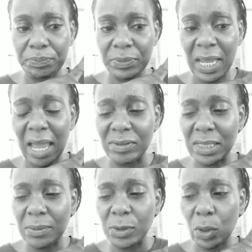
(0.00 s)
They have
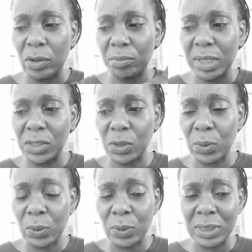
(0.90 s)
some sort of
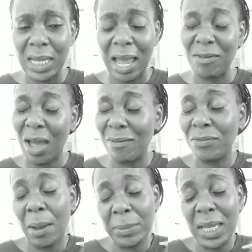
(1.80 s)
mental,
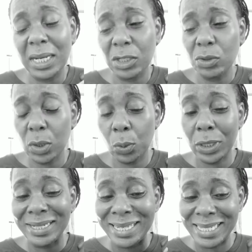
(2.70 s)
I'm going to use the
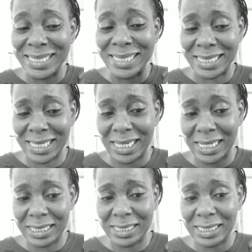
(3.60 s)
word
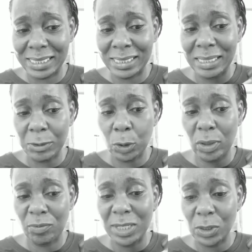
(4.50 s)
disease, some
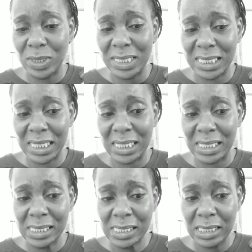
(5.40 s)
sort of mental
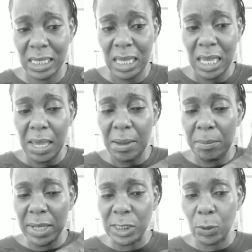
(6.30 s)
disease,
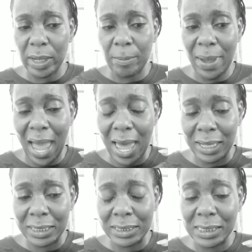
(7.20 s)
mental
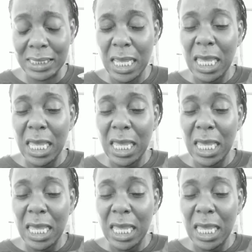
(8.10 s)
imbalance.